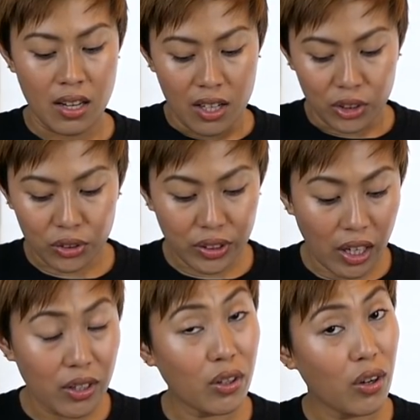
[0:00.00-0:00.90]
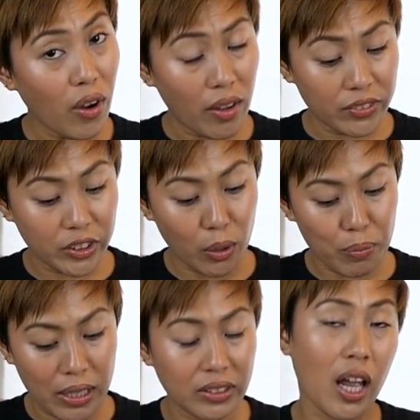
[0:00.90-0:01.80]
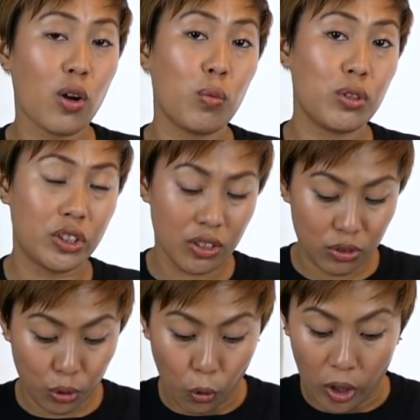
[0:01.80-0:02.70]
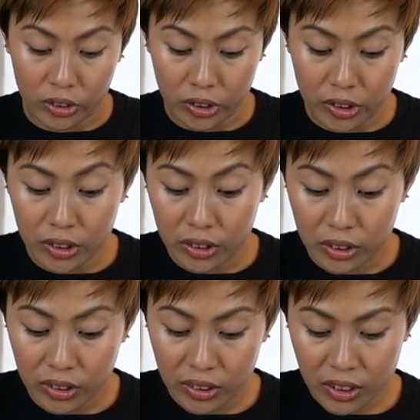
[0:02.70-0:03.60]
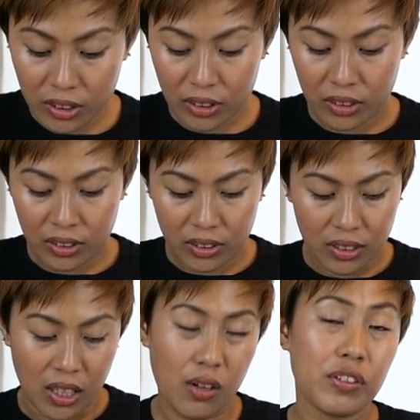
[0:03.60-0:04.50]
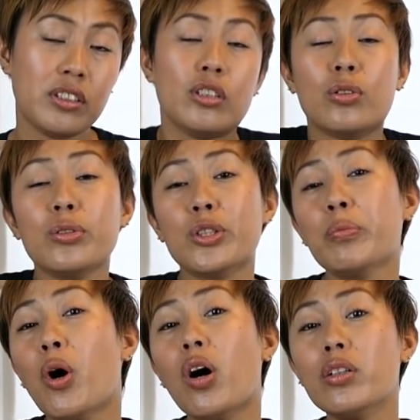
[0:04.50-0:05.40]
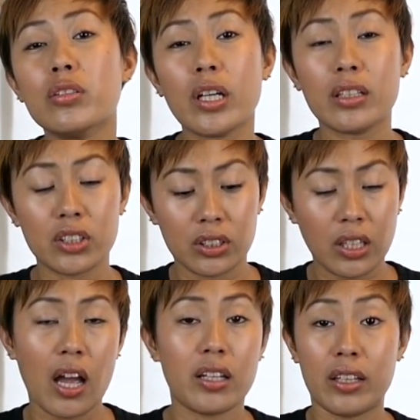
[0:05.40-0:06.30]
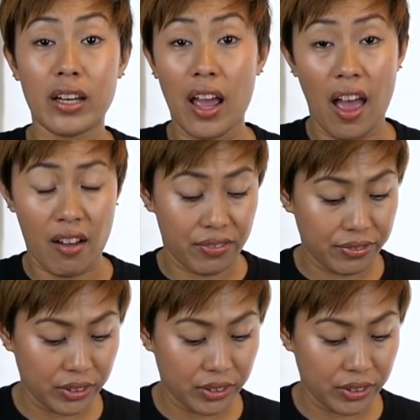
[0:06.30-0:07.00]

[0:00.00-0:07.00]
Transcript: So there you go. I've chopped my Thai aubergine into quarters. If it's too small, you can just cut it in half.